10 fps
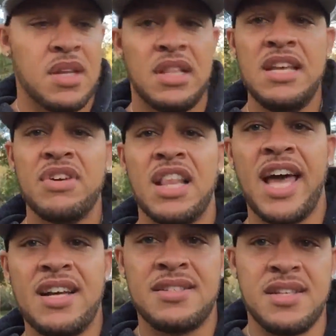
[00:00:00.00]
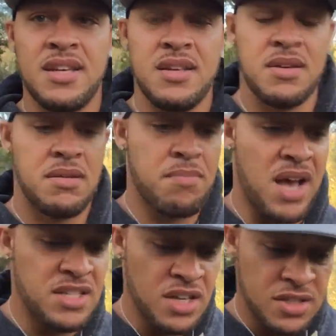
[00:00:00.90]
leave a legacy
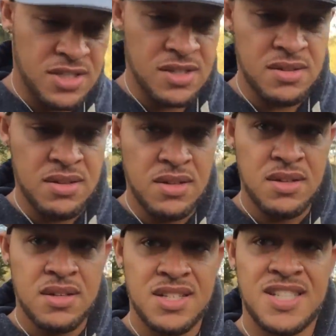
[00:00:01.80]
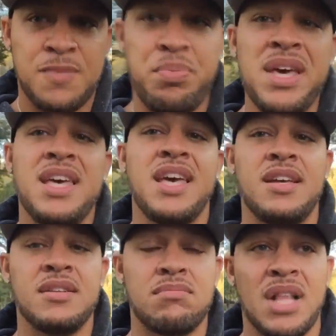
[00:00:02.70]
by just
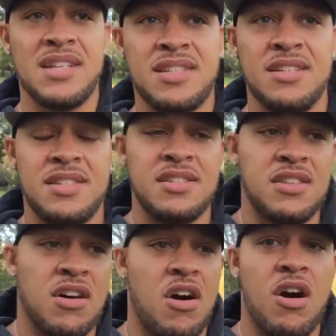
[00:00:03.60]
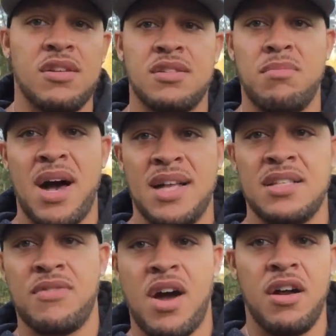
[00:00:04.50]
speaking blessings into the hearts and
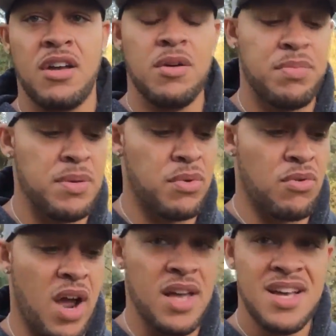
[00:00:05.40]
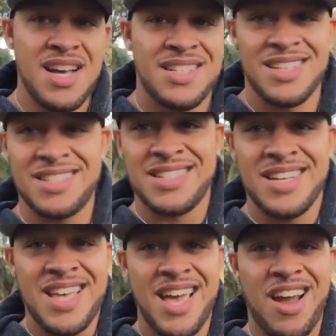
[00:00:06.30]
minds of our young people, right? Just
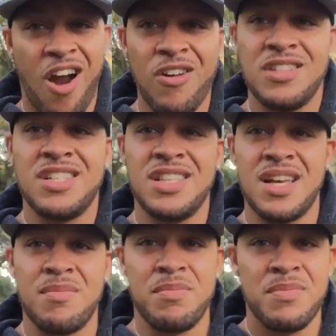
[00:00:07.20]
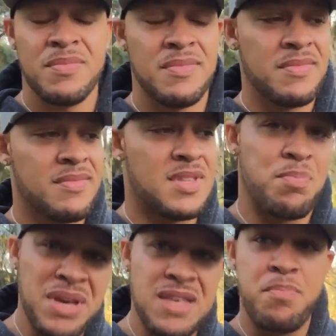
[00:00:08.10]
encouraging them to
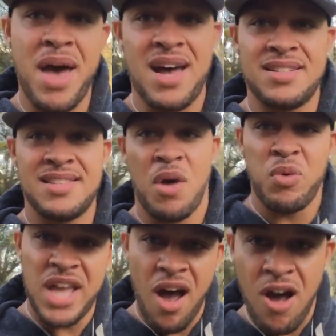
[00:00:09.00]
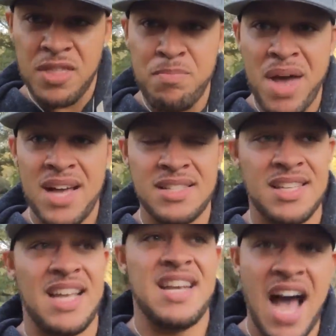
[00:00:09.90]
be the best. And when they are the
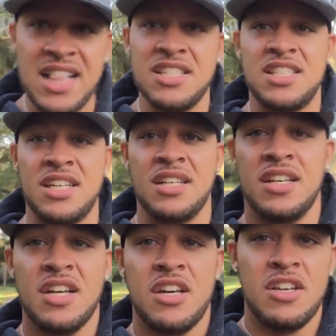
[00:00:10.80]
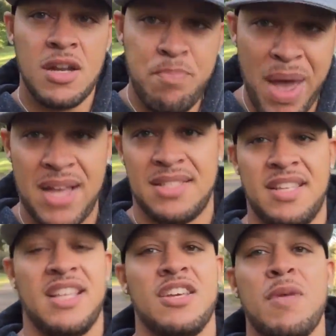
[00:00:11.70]
best, acknowledging you're the
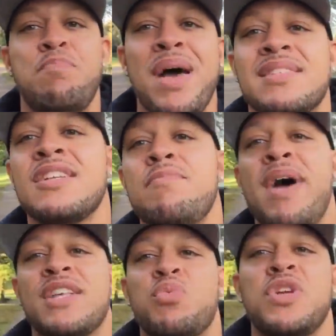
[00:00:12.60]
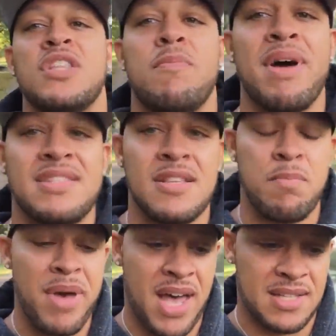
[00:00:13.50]
best, and you're the best of the best when you're the best of
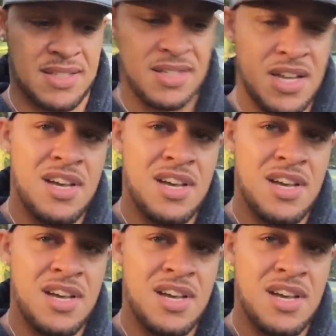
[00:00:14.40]
the best.